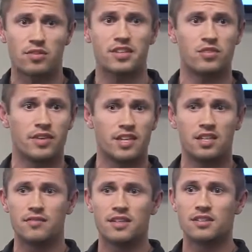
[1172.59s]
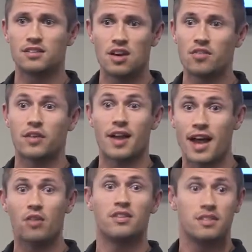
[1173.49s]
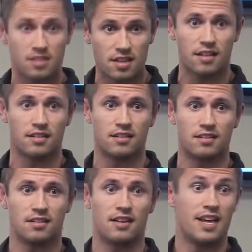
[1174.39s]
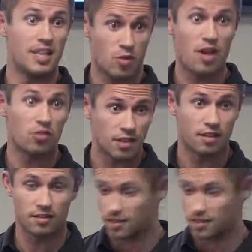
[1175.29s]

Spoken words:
Were they doing any of this? No, they were out in the sun and they were healthy.